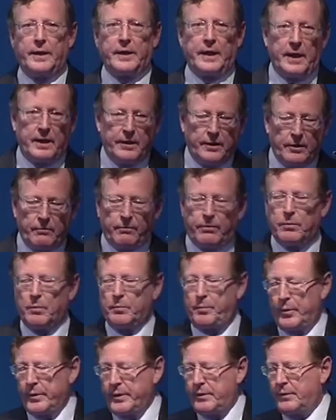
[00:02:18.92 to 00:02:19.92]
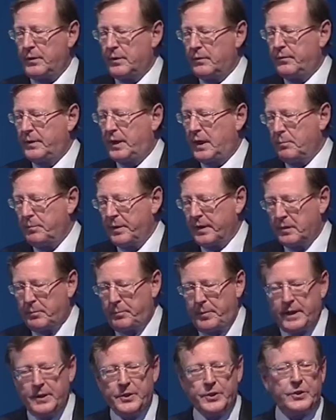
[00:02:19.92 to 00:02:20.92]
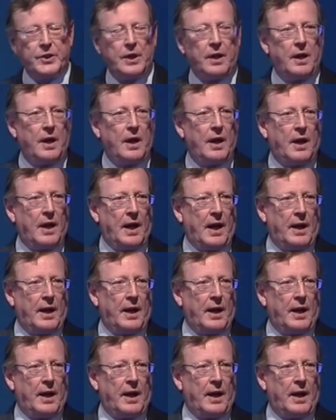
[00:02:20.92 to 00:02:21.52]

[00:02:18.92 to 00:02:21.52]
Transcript: It aided from the point of view of keeping the peace,